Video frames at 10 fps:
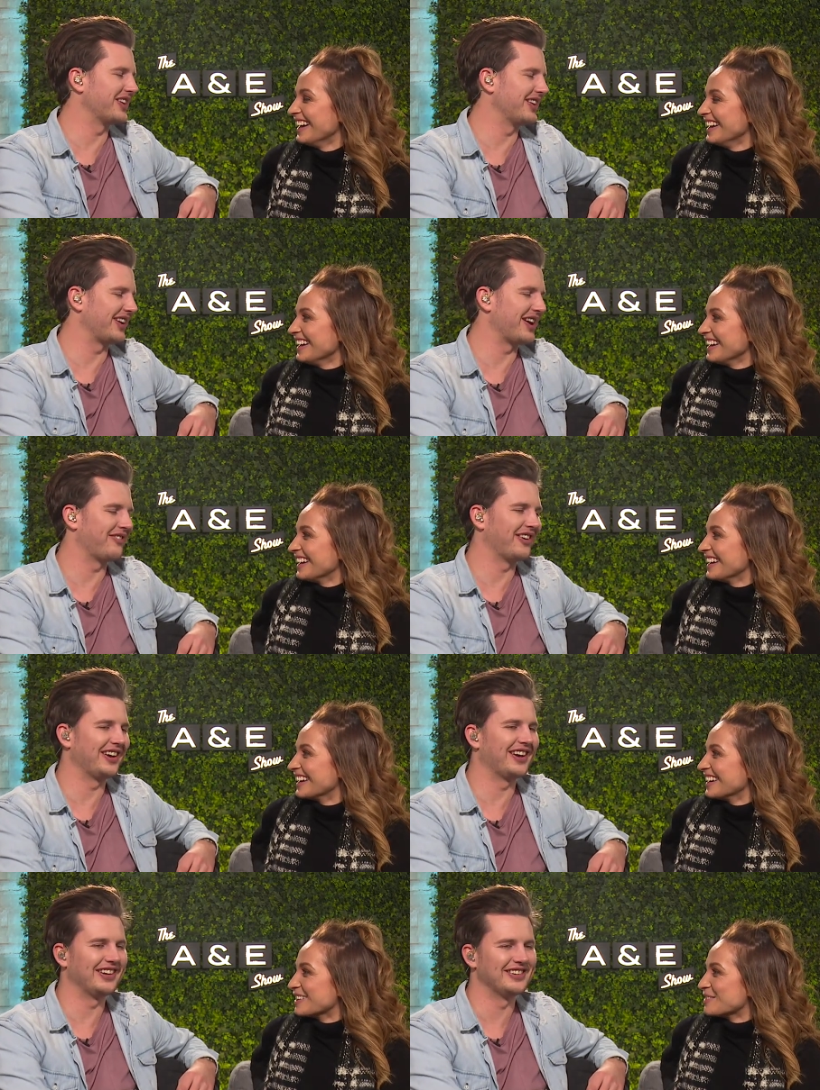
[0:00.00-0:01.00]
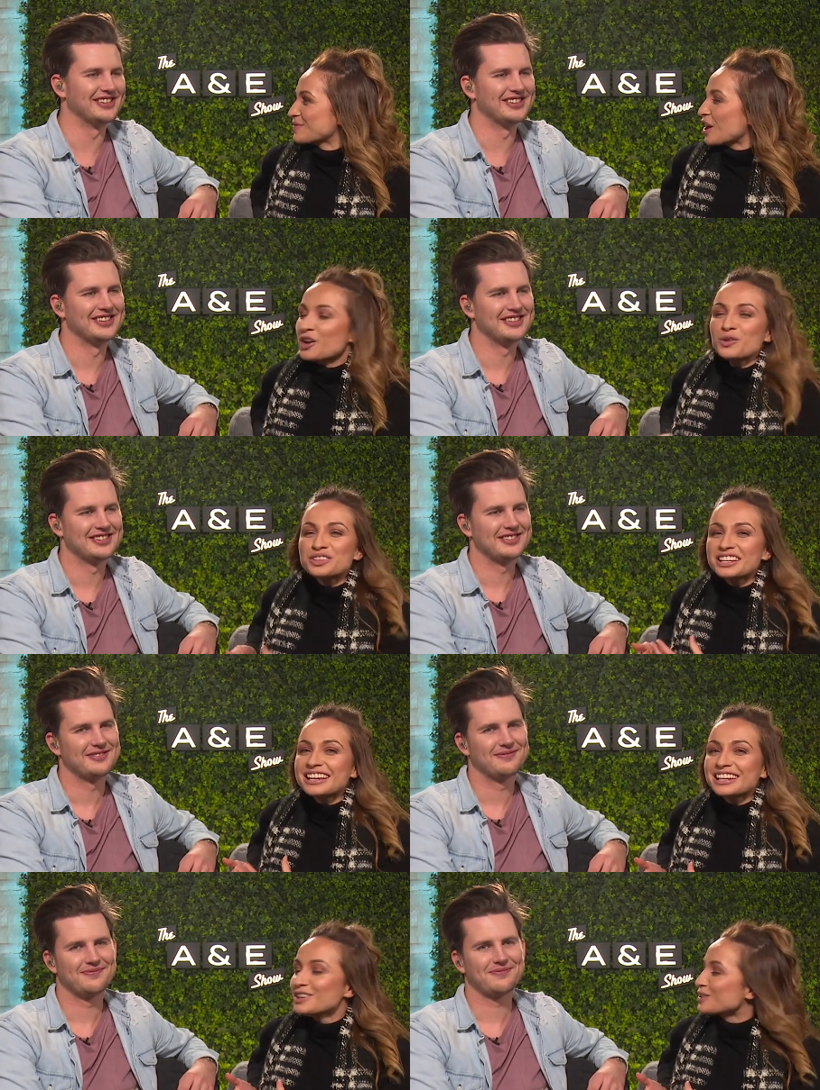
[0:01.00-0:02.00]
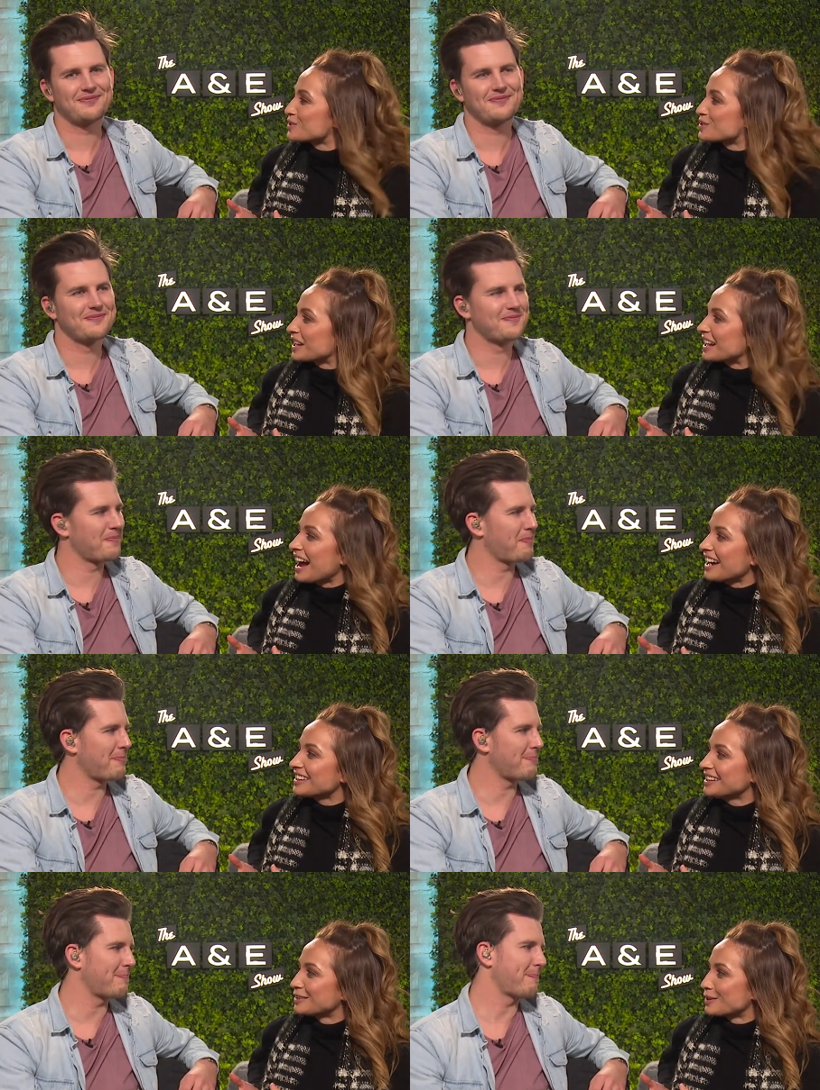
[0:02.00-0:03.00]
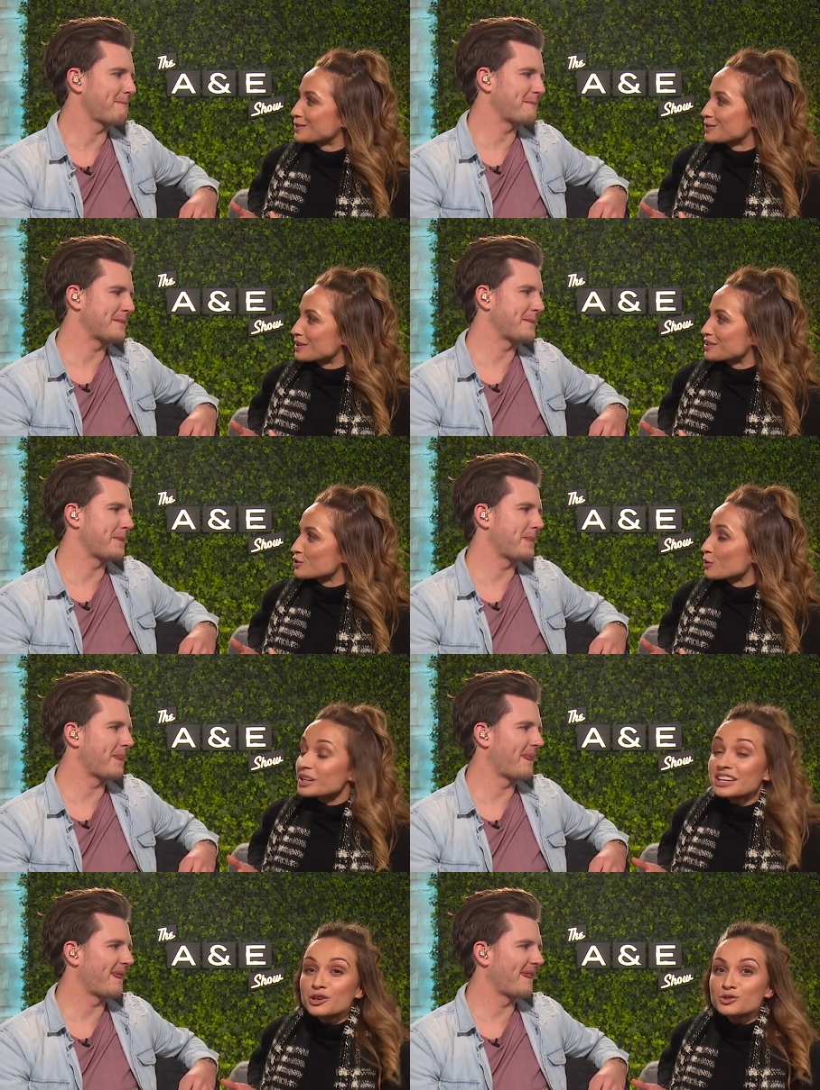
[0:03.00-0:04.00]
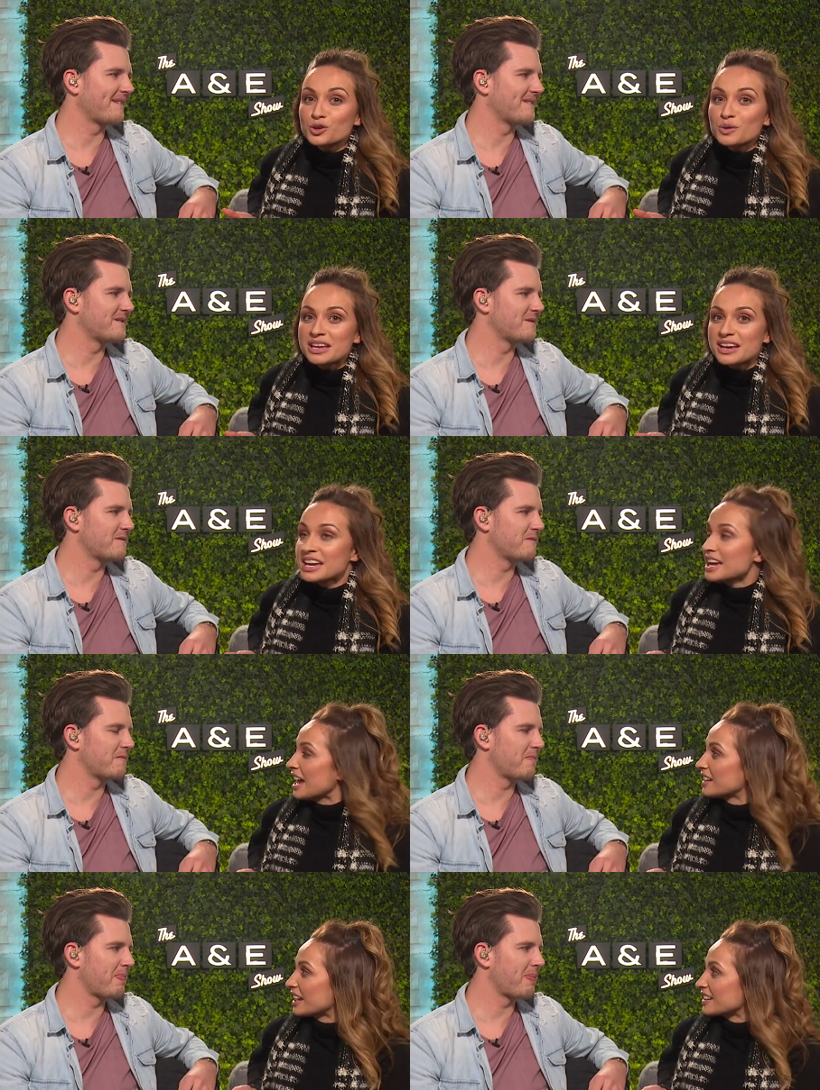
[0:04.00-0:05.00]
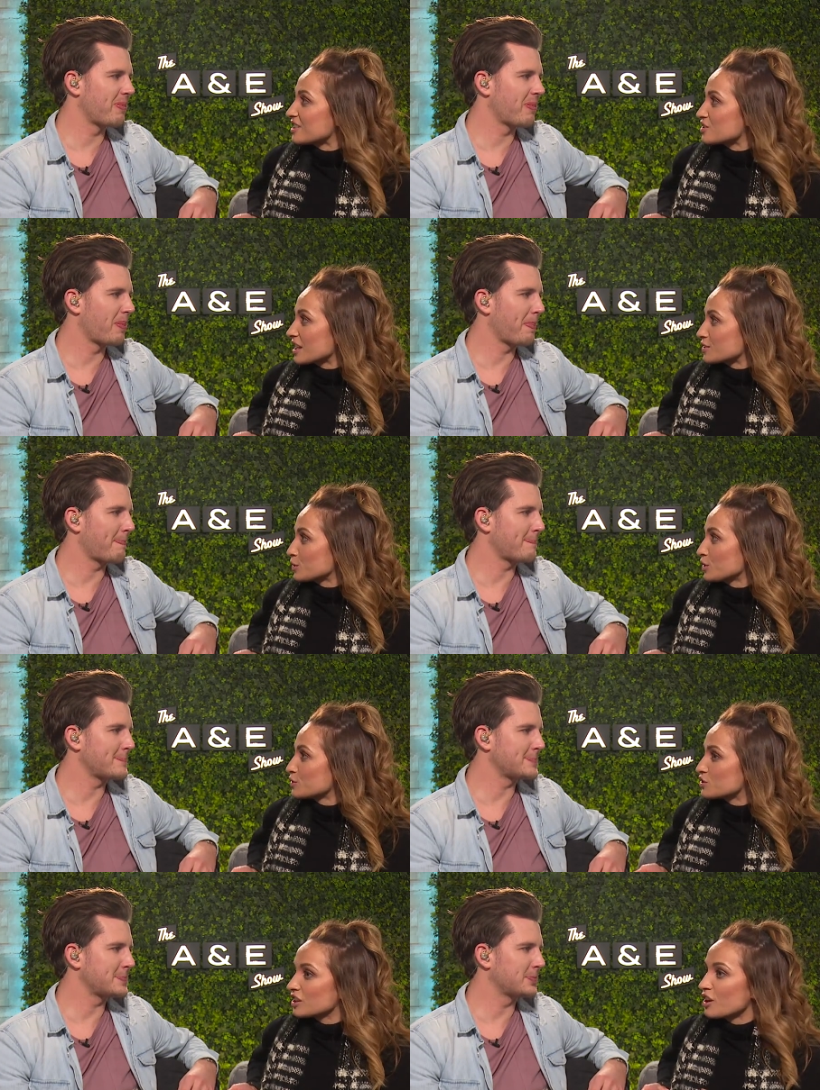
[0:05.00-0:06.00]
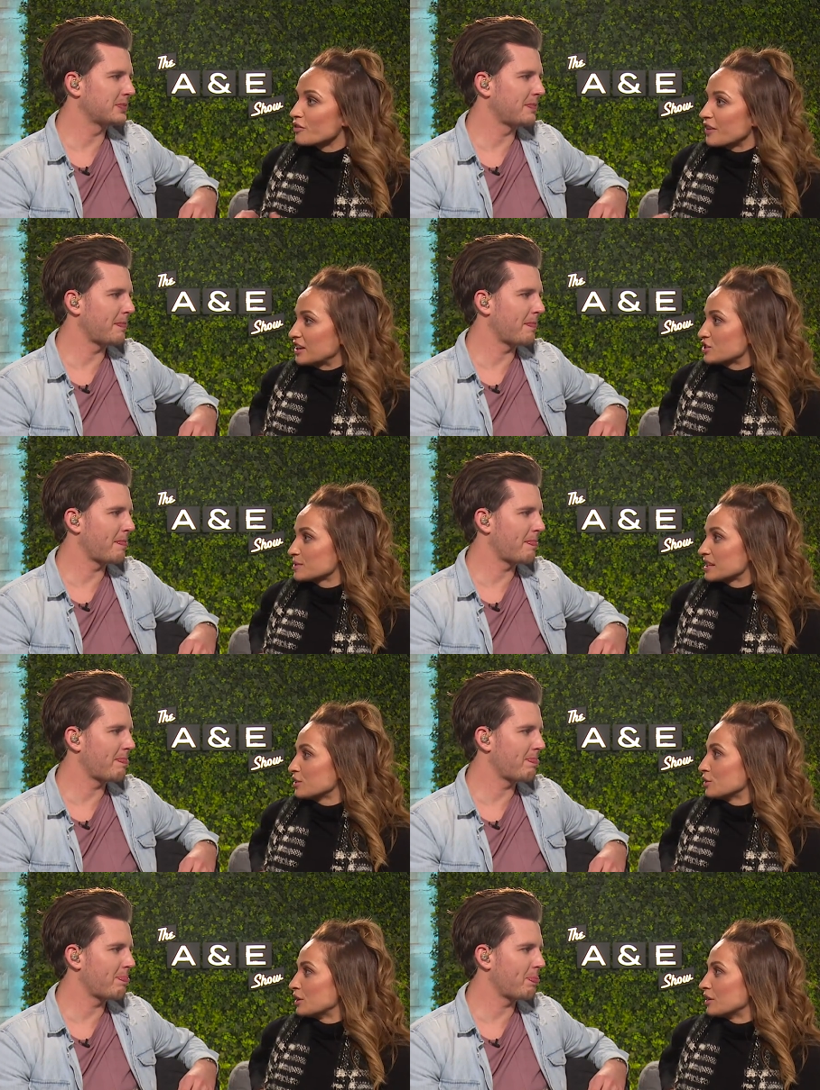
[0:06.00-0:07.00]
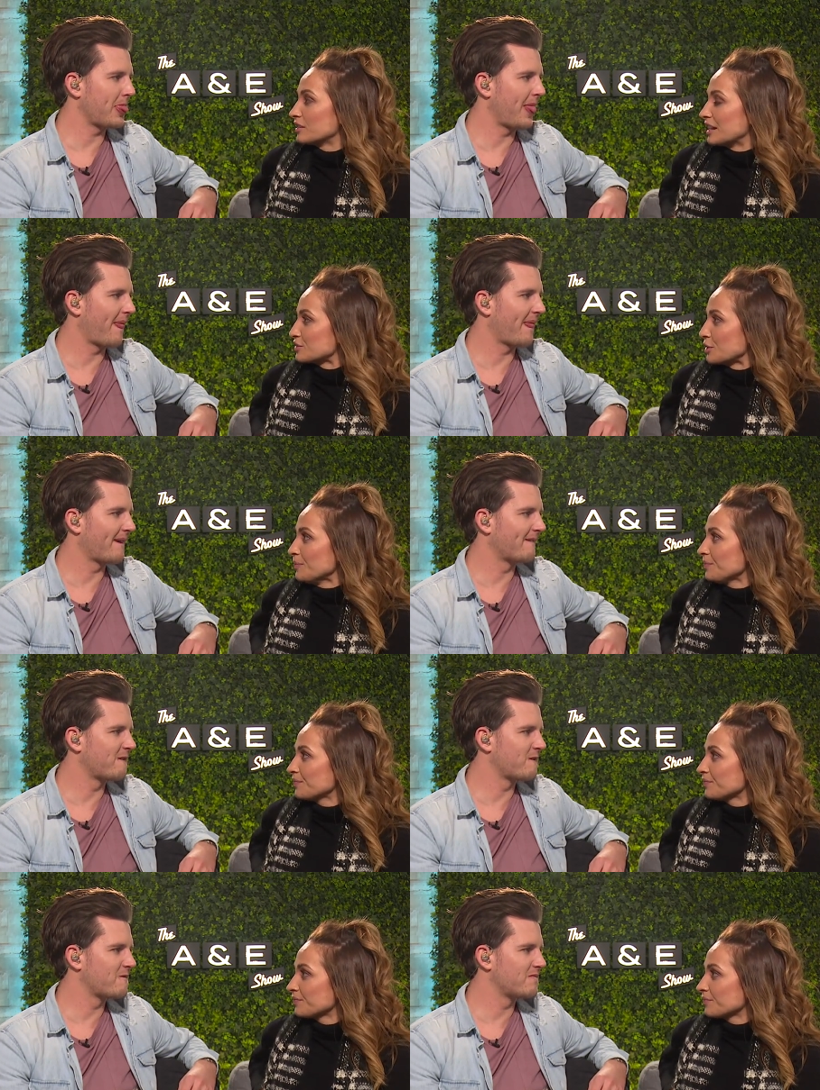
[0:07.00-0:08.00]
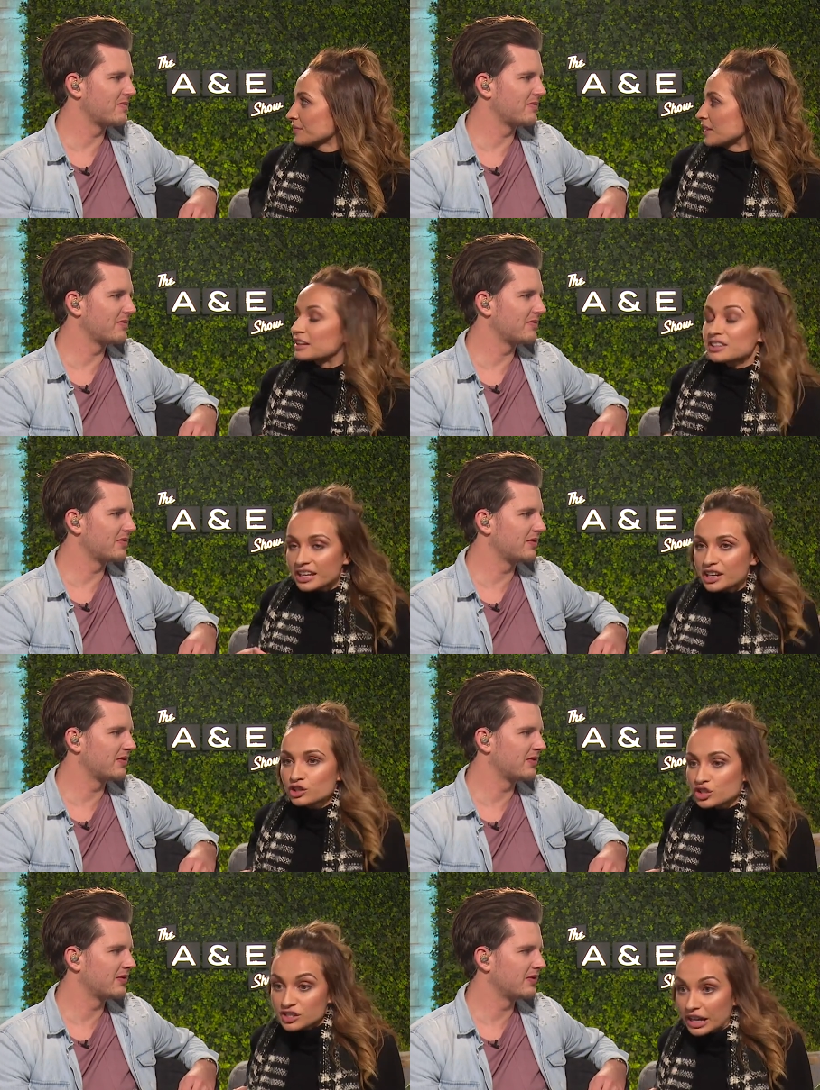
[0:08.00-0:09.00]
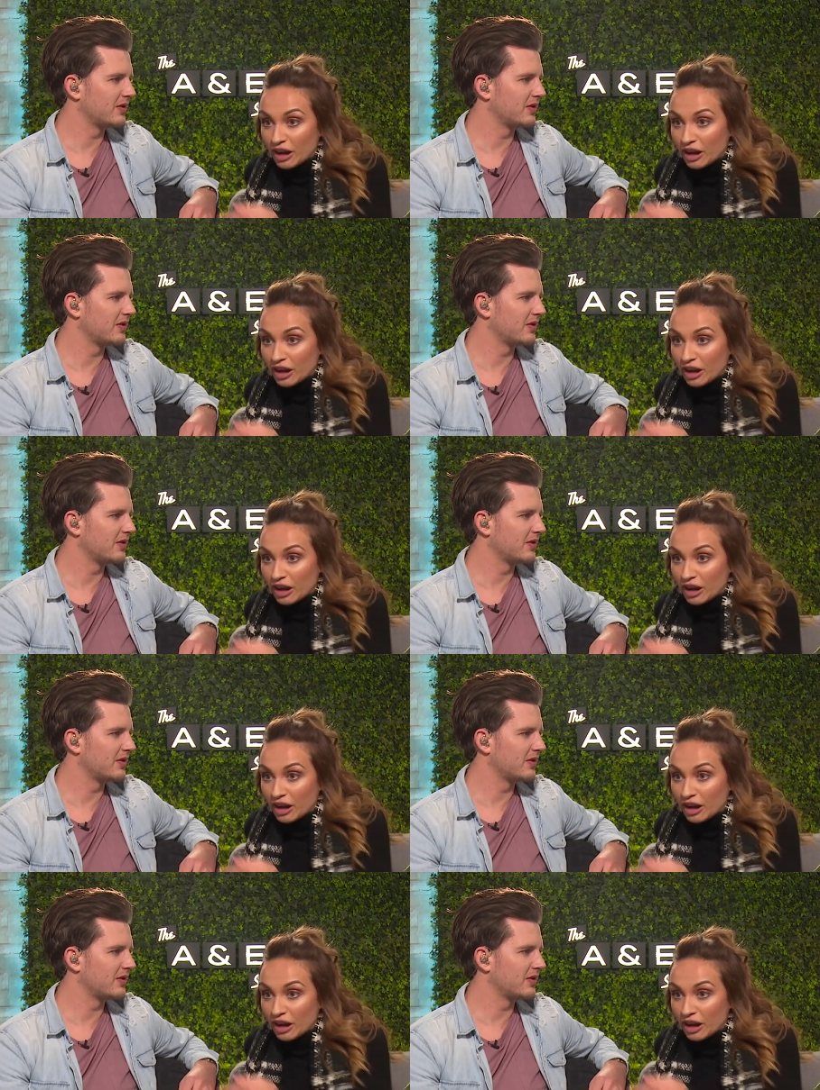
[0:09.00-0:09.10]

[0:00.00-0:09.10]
Speaker 1: at a cafe. Eh?
Speaker 2: I don't think any of those, like hardly any of those stories are true. But yeah, you do hear, and like Keisha Castle-Hughes, she got found. She was in her classroom. Like, they didn't just, like,